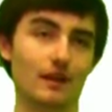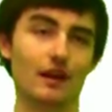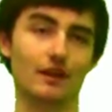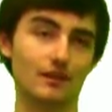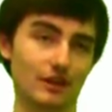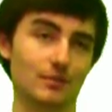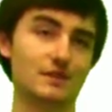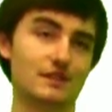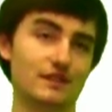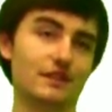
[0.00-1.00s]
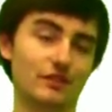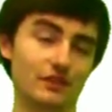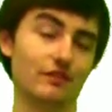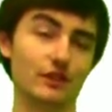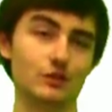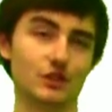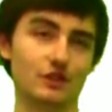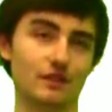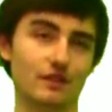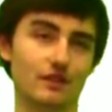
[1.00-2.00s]
a glimpse into the
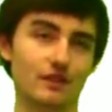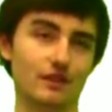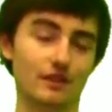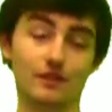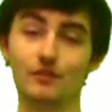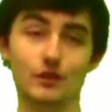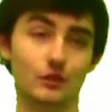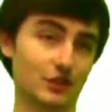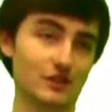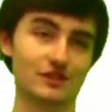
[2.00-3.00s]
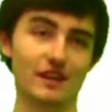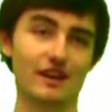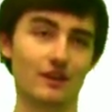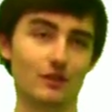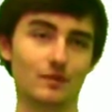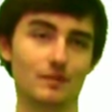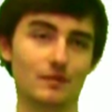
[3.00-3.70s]
future. The future is now.